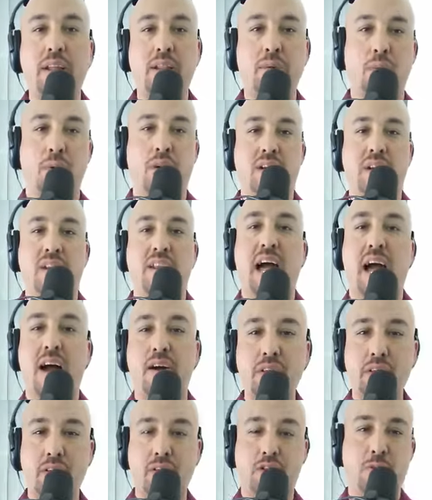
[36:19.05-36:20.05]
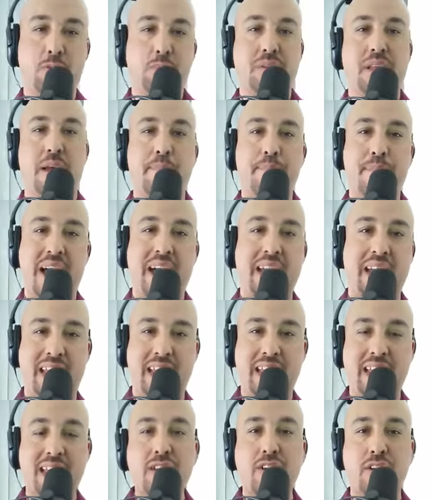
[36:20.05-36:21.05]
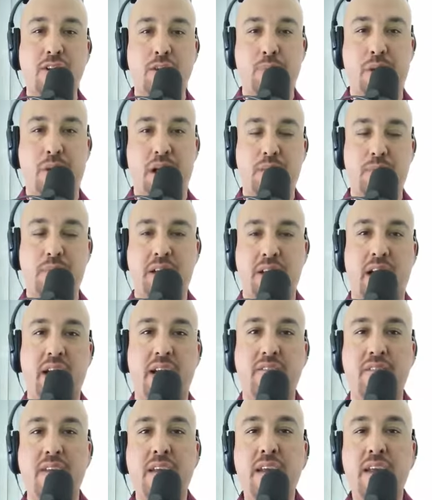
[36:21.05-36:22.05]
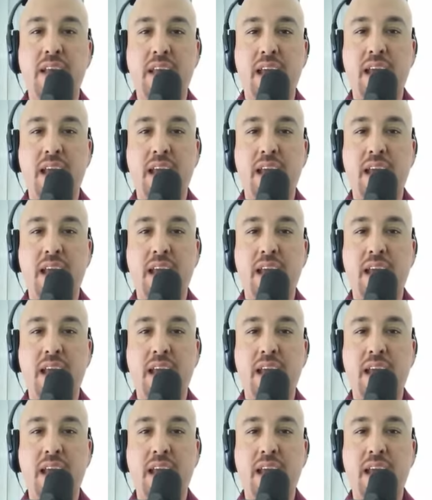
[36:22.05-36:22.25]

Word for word: it will allow you to put that back into your body because